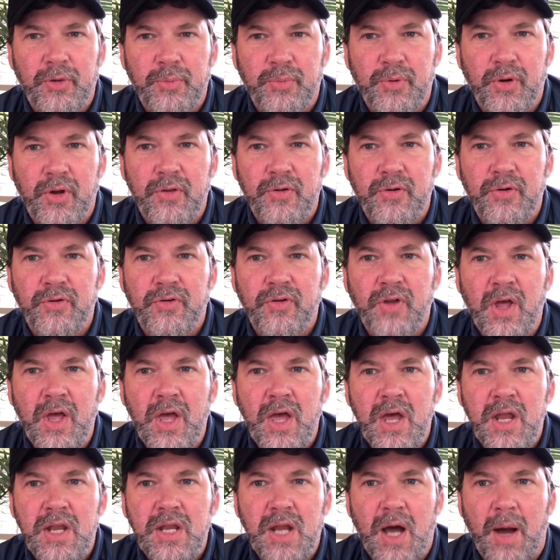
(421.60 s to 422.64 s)
brothers,
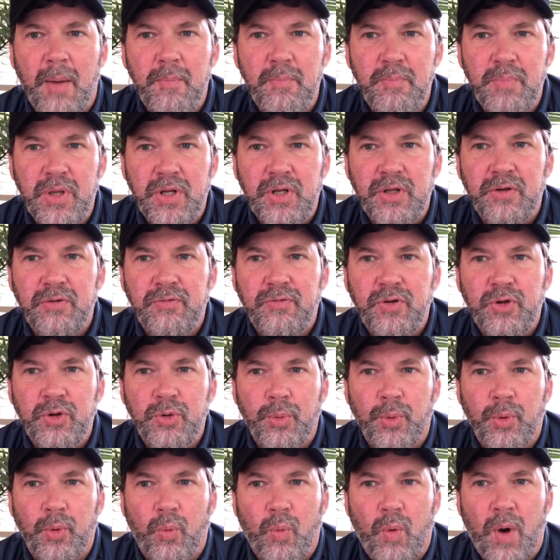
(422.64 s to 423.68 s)
not many of you
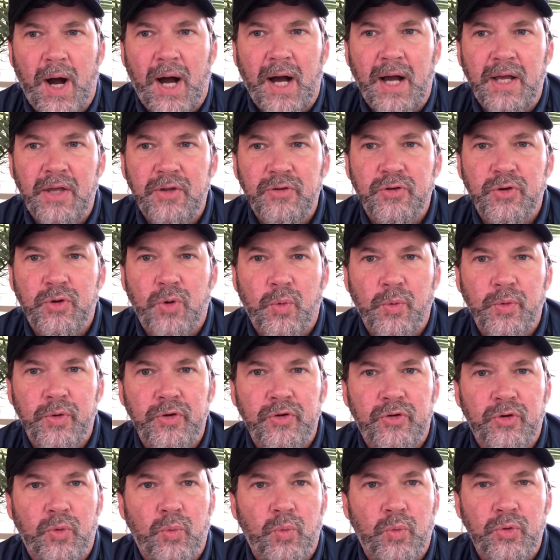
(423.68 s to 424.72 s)
were wise according
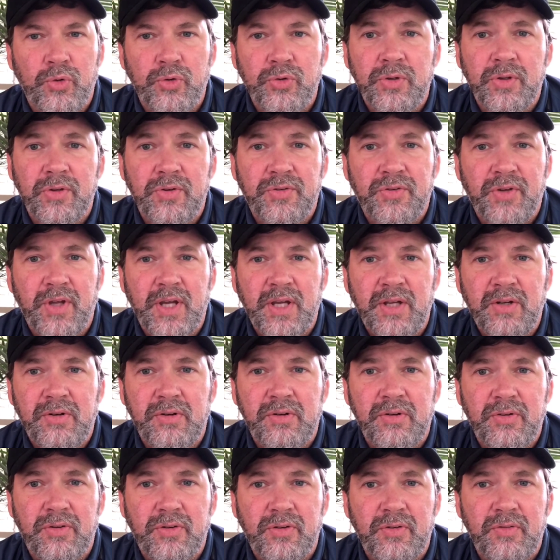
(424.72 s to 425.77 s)
to worldly
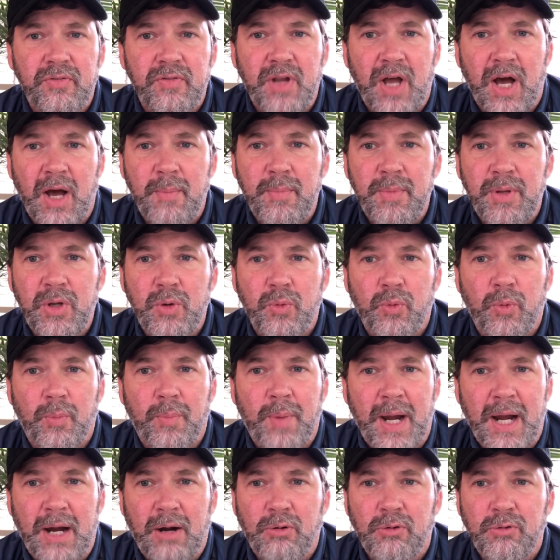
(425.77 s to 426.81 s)
standards. Not many were
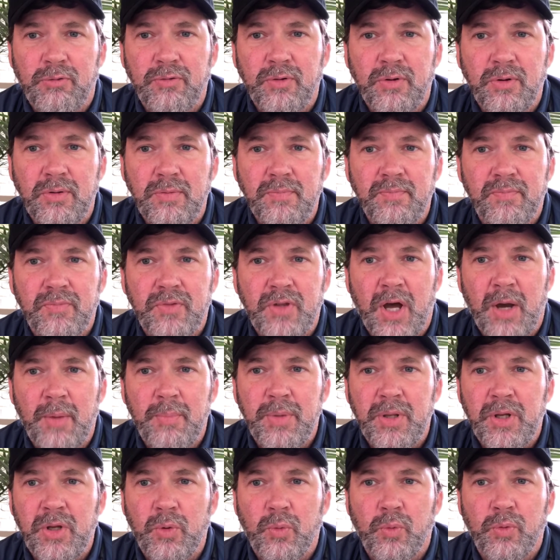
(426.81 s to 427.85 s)
powerful. Not
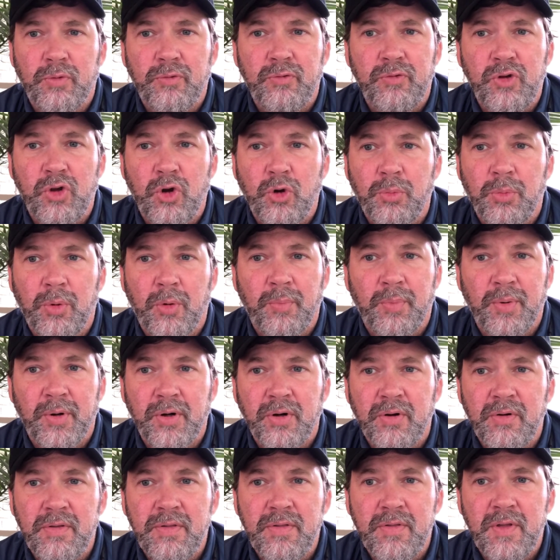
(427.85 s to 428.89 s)
many were of noble
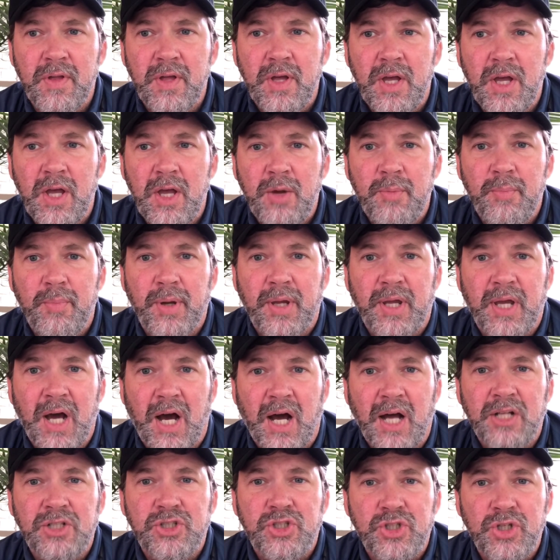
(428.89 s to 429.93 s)
birth. But
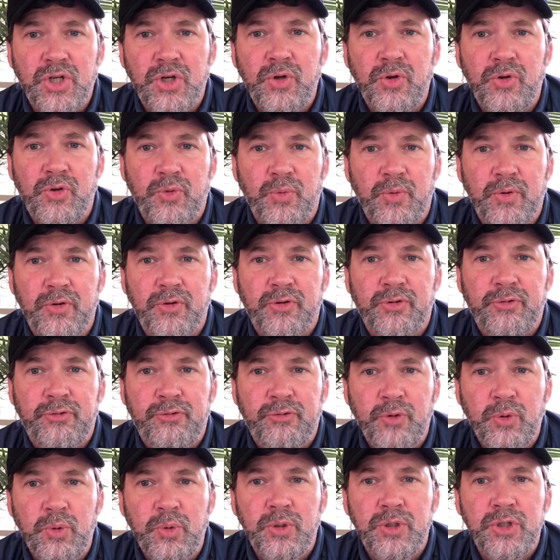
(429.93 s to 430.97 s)
God chose what is
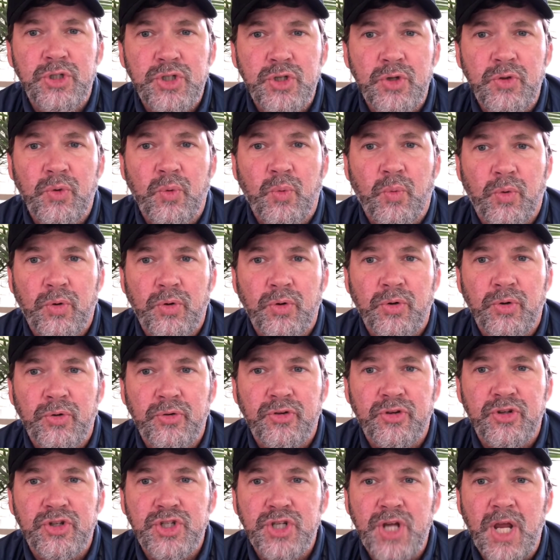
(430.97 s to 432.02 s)
foolish in the world
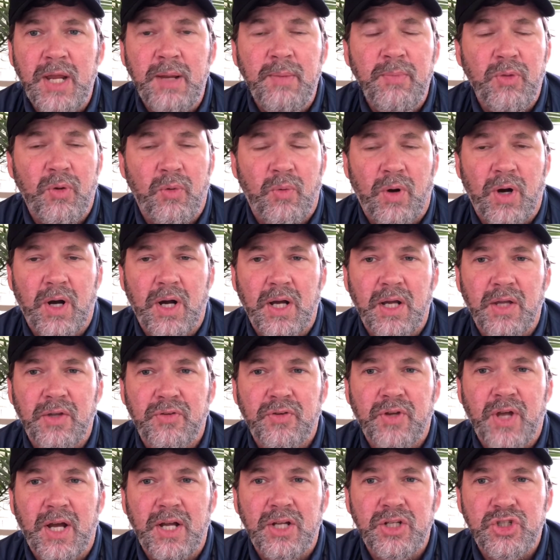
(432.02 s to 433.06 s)
to shame the wise.
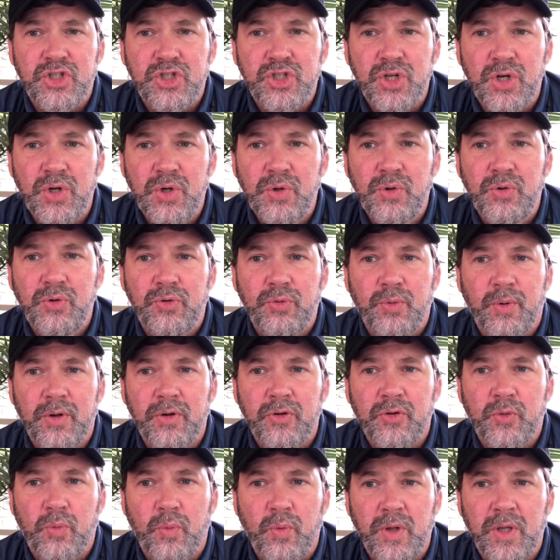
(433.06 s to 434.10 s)
God chose what
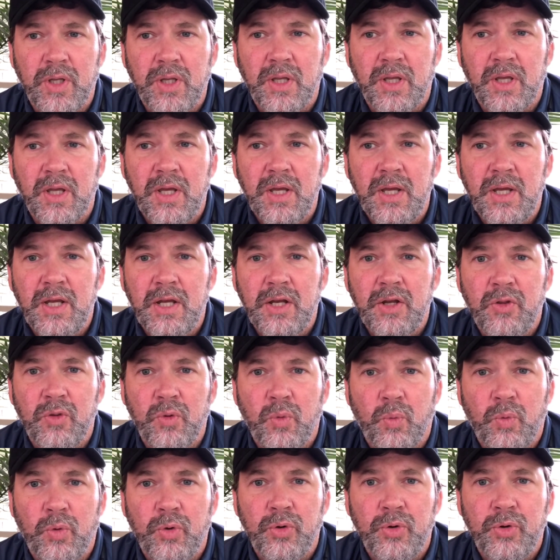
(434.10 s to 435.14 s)
is weak in the
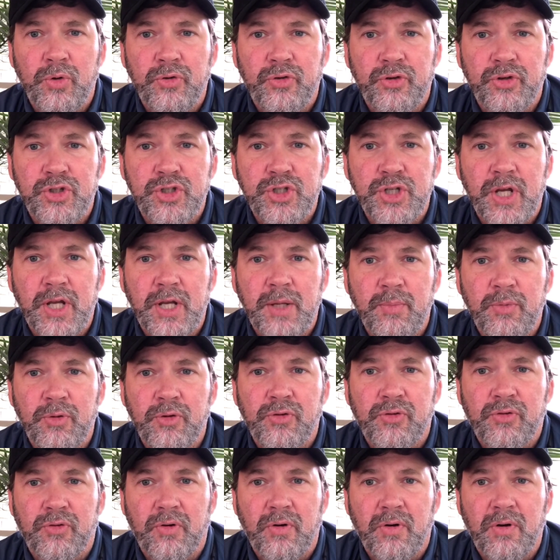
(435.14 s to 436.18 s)
world to shame the
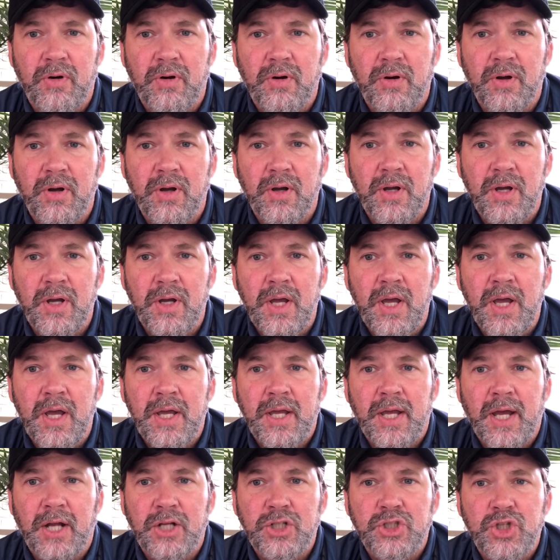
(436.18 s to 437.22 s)
strong.
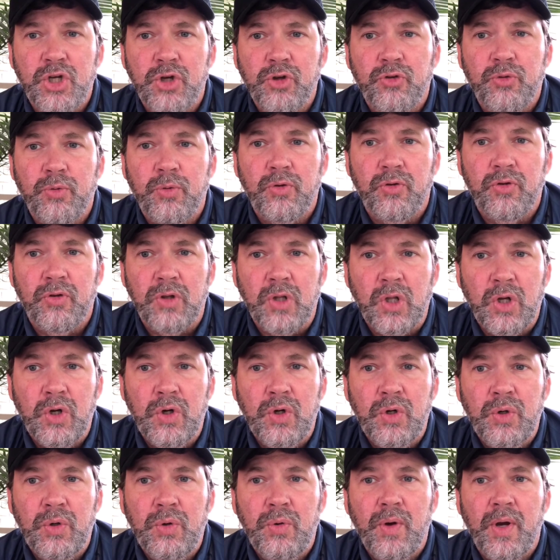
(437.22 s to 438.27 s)
God chose what is
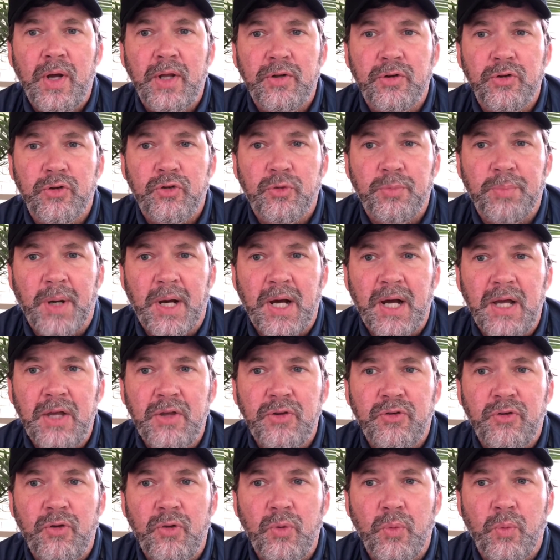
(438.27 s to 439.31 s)
low and
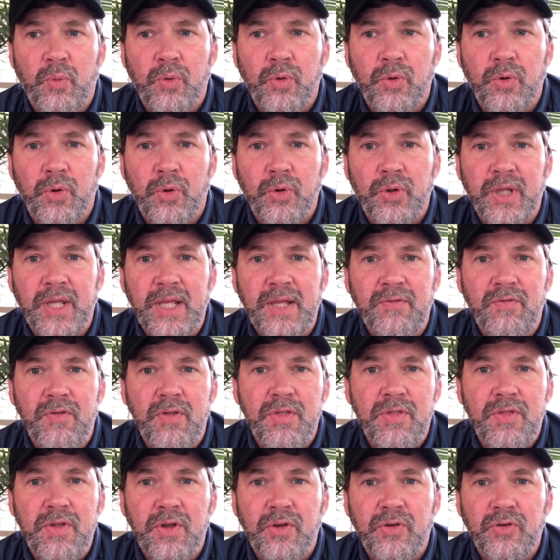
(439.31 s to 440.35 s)
despised in the world,
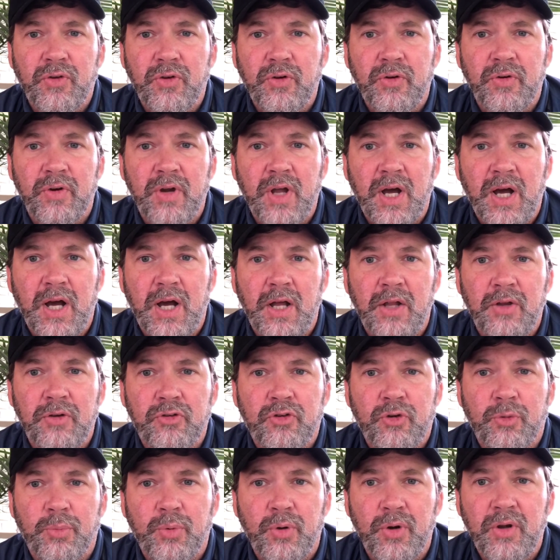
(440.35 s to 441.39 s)
even things that are not,
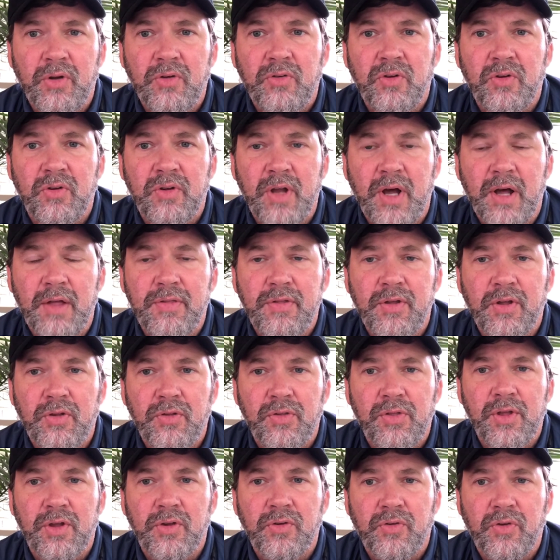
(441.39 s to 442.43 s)
to bring to nothing
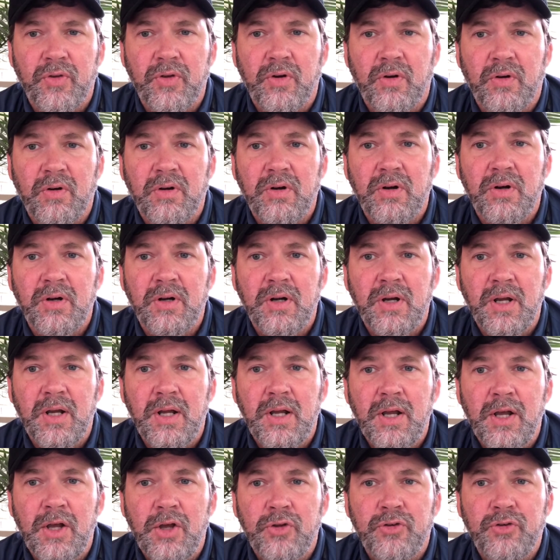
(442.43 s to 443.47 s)
things that are,
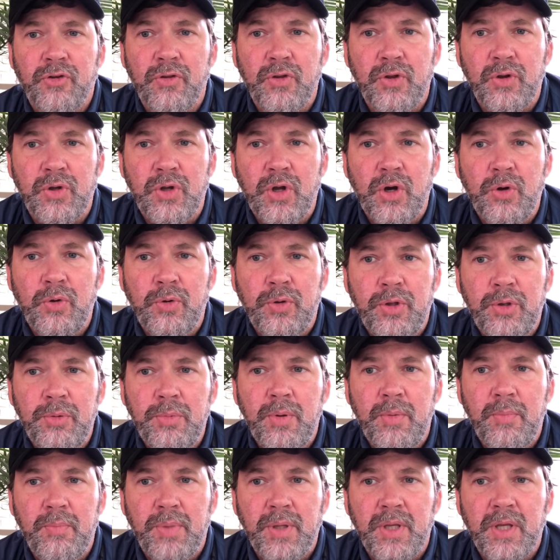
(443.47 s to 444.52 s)
so that no
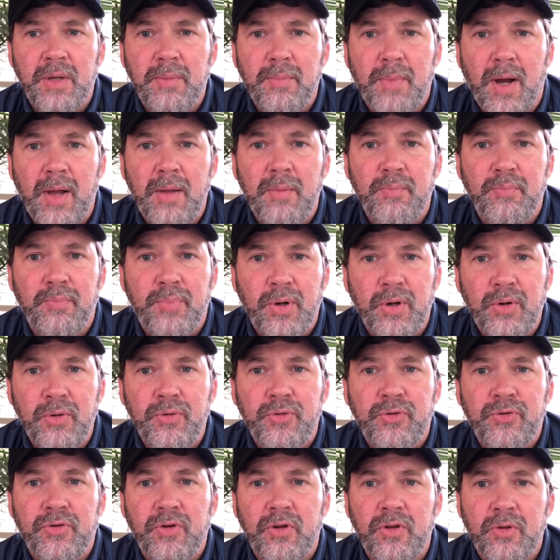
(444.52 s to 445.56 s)
human being might
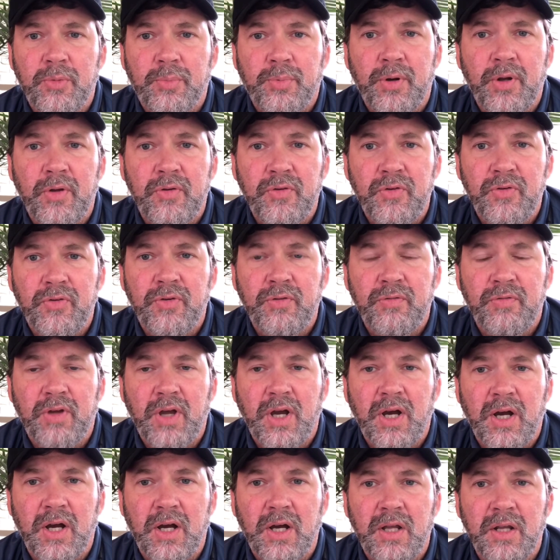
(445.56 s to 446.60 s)
boast in the presence of
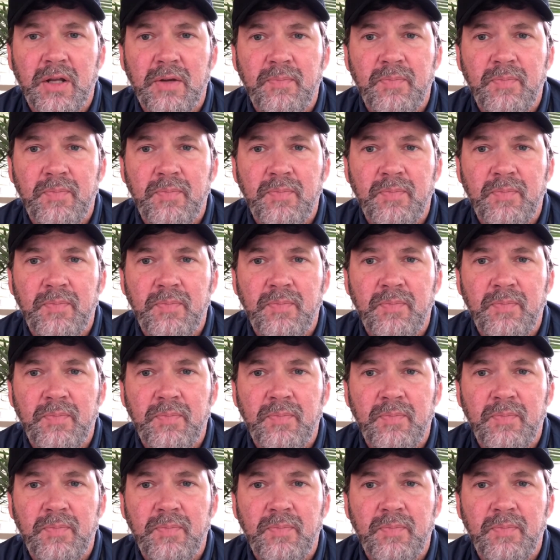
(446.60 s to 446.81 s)
God.